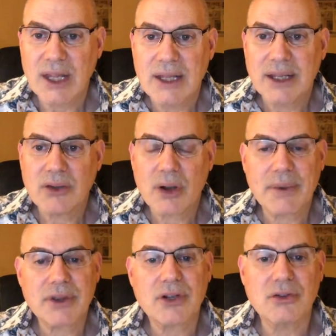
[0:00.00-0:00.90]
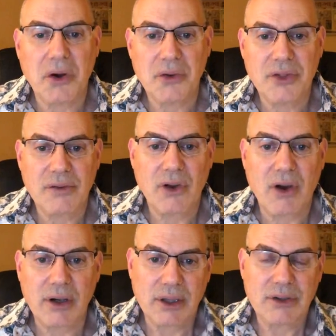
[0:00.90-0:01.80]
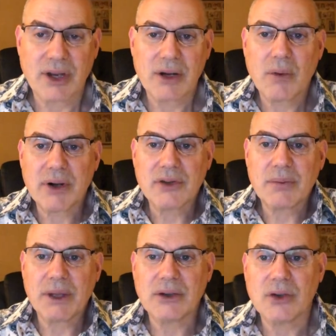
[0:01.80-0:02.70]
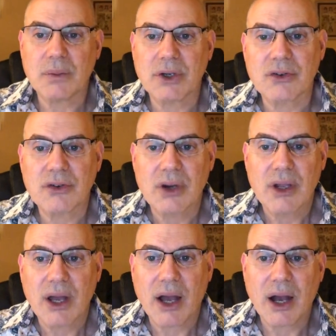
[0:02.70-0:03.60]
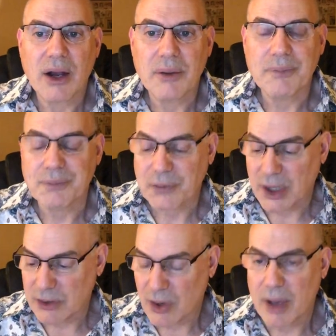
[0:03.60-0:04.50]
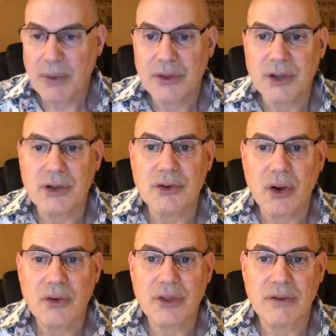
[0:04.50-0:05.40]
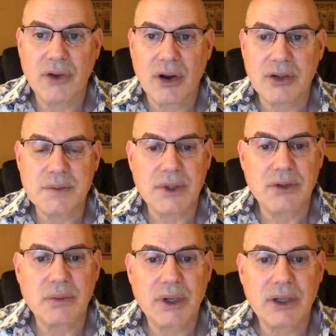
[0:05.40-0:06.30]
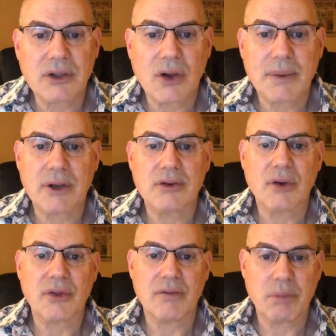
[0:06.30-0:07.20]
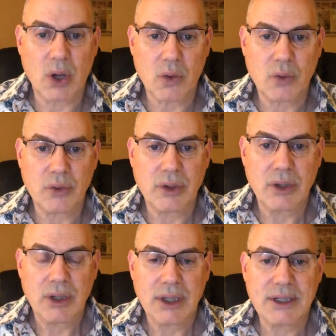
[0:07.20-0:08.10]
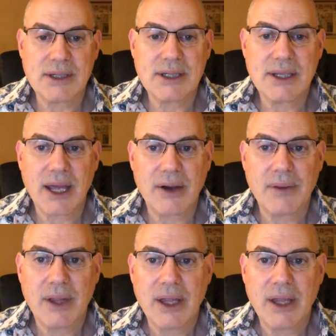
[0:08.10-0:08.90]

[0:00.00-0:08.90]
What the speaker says: They talk about the growth of cartilage. I don't want to spend too much time on the growth of cartilage because we're going to talk about growth of bone in detail,